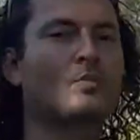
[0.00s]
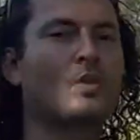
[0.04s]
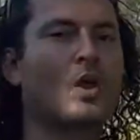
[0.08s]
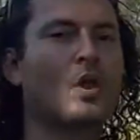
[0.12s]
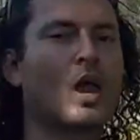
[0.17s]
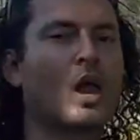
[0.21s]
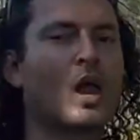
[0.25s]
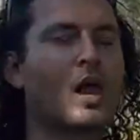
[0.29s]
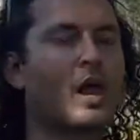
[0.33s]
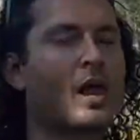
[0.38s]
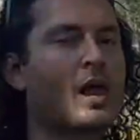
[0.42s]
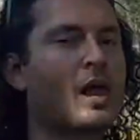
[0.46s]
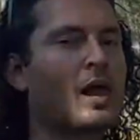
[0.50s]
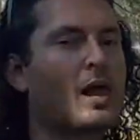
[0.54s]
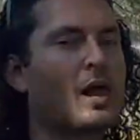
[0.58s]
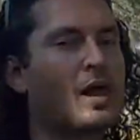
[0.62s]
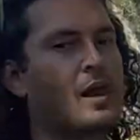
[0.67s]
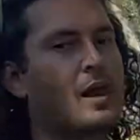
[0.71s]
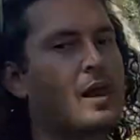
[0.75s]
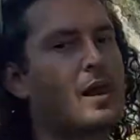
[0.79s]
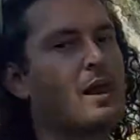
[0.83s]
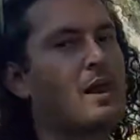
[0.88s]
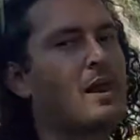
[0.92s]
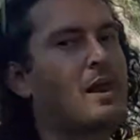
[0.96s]

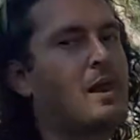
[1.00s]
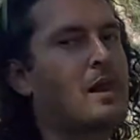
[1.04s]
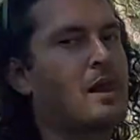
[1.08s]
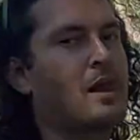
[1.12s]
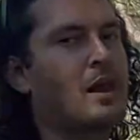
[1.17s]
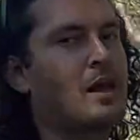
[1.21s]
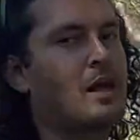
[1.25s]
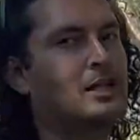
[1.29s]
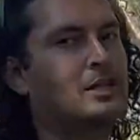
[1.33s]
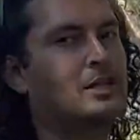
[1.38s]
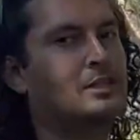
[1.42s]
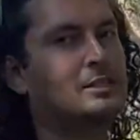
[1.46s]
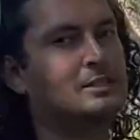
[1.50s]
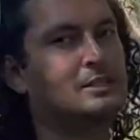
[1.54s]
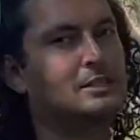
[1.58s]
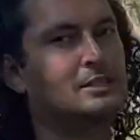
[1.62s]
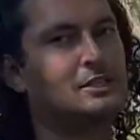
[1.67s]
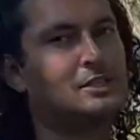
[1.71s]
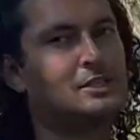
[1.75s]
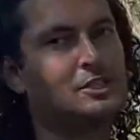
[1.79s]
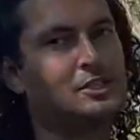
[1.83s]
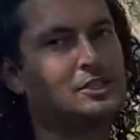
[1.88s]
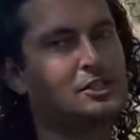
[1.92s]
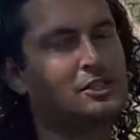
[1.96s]
and citrus, I'm
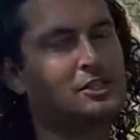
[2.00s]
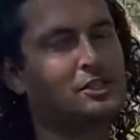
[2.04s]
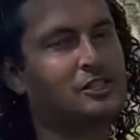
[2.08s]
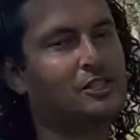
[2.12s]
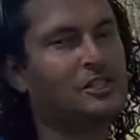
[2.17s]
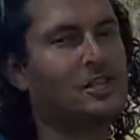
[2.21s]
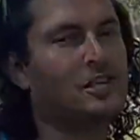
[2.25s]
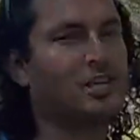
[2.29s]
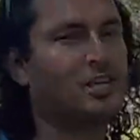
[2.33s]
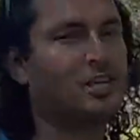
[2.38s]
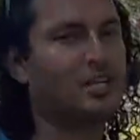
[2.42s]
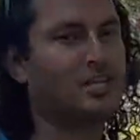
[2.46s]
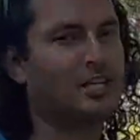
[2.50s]
trying to rhyme.